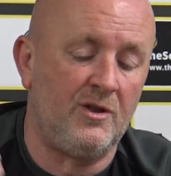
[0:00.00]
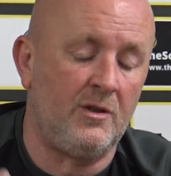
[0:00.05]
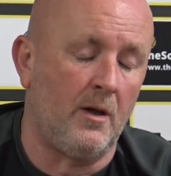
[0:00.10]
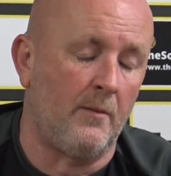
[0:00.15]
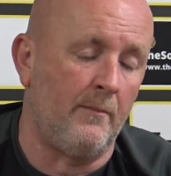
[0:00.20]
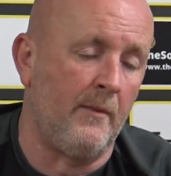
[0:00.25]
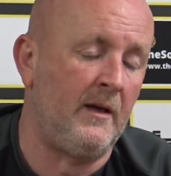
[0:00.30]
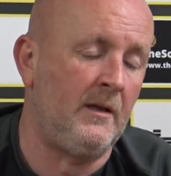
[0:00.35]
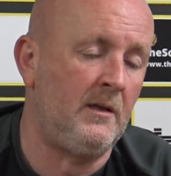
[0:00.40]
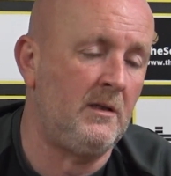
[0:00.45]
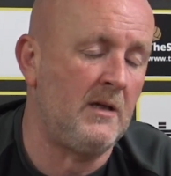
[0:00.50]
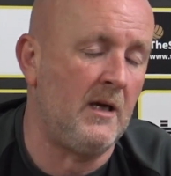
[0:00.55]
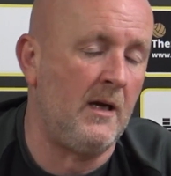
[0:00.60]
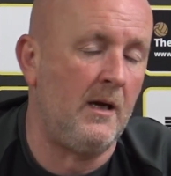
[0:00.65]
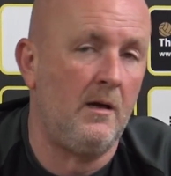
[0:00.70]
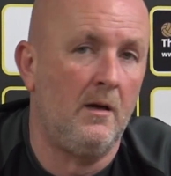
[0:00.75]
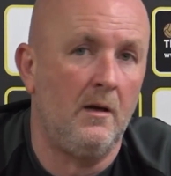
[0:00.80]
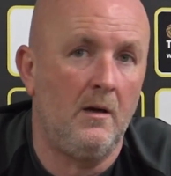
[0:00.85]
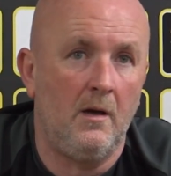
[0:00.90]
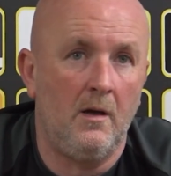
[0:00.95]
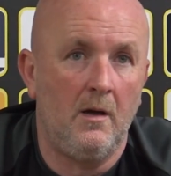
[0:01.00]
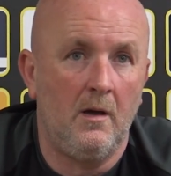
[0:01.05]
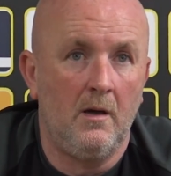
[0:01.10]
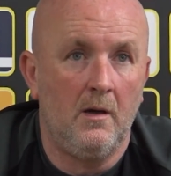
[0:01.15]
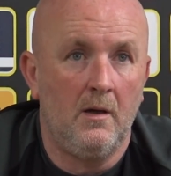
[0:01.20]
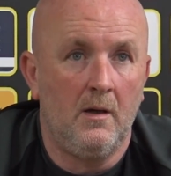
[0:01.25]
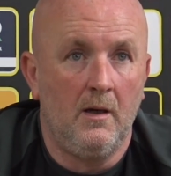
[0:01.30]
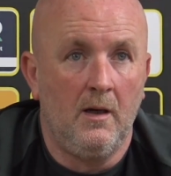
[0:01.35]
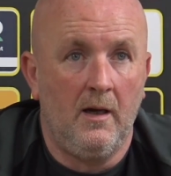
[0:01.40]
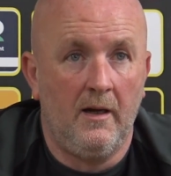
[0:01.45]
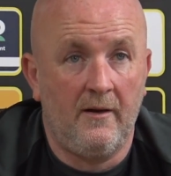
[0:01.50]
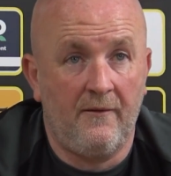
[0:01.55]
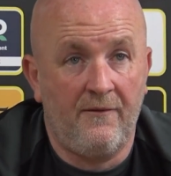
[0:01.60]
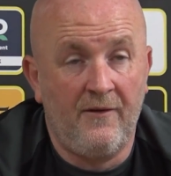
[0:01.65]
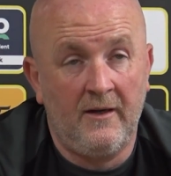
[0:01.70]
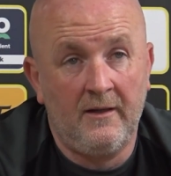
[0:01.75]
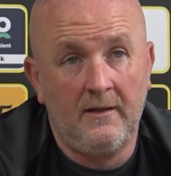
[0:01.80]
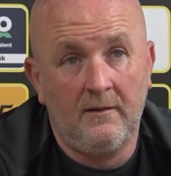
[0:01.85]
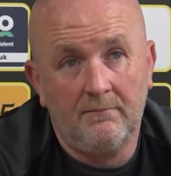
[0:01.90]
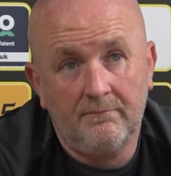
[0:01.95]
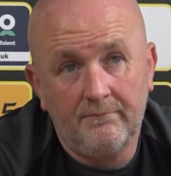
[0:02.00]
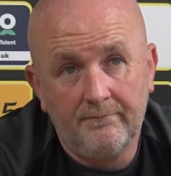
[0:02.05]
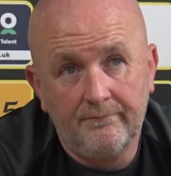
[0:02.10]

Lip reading: and your mindset, and I think